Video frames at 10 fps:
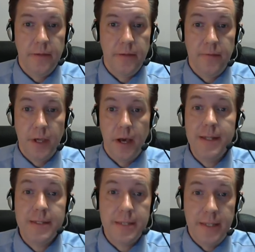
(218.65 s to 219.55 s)
of
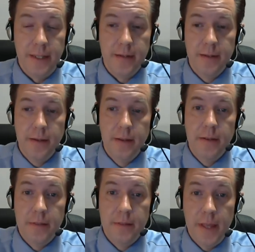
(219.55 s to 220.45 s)
content
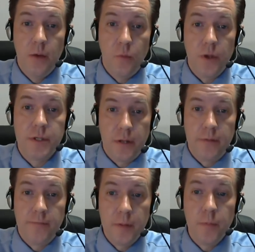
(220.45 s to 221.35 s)
that was
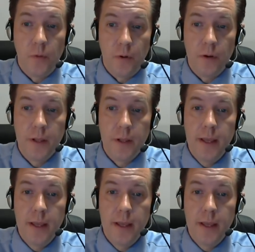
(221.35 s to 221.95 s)
on Flipboard.